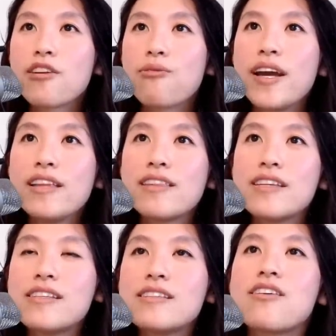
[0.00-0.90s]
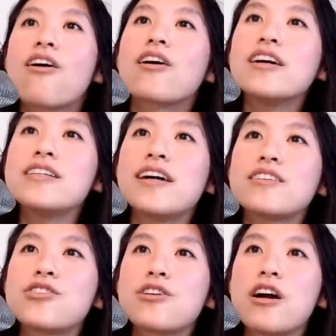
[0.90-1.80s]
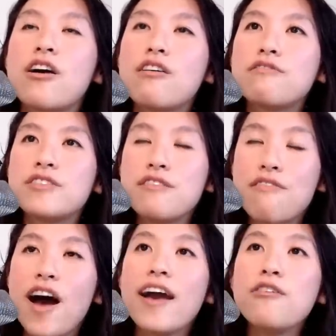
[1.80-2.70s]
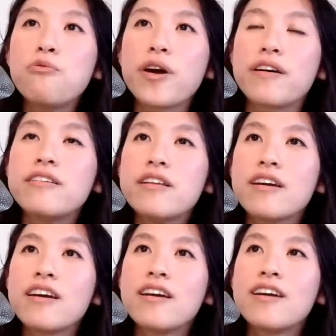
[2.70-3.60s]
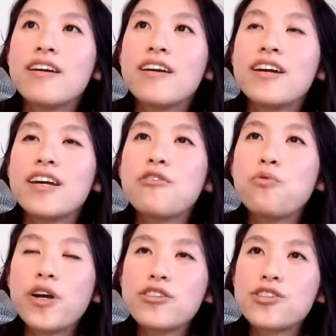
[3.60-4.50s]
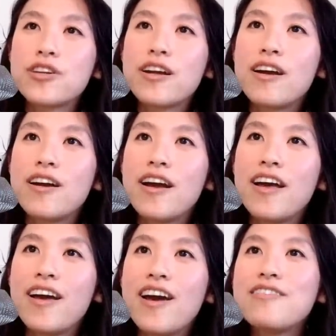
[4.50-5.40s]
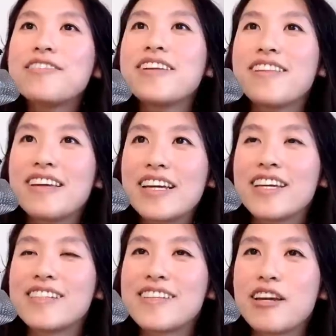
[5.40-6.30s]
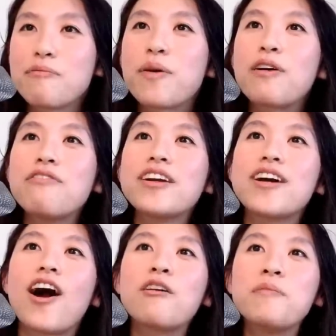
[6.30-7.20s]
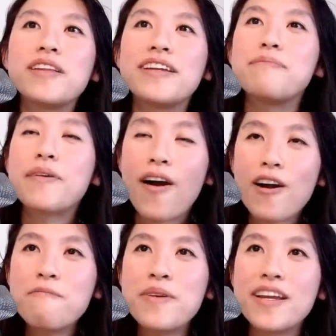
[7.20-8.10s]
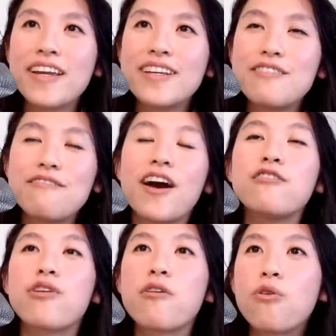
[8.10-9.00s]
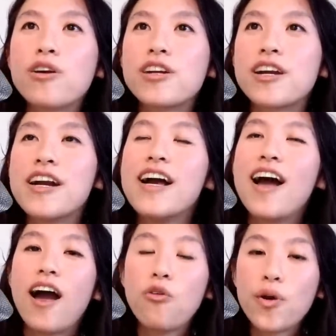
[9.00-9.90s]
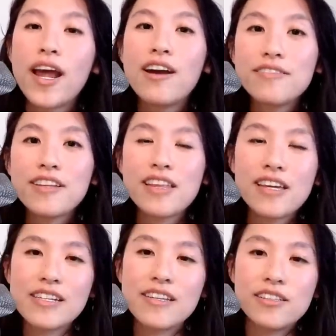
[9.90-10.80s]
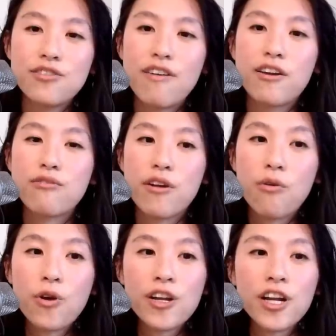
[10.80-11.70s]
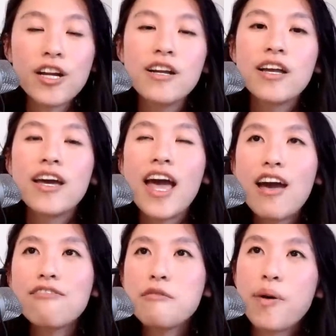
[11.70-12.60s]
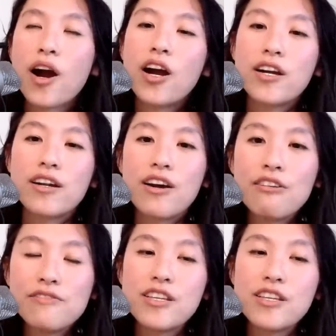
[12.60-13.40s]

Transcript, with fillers: right? This is the architecture of divine will in which everything is in perfect harmony harmony and divine right order and when everything is in divine right order every part of